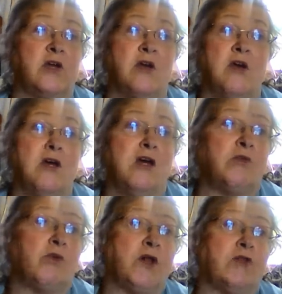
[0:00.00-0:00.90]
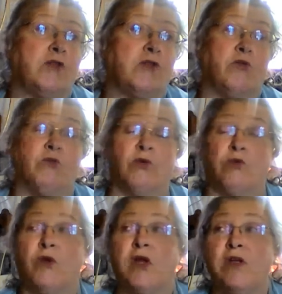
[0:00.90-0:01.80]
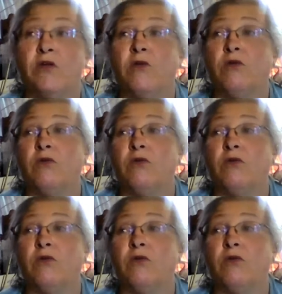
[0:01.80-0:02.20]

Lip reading: That's why there's no real rentals.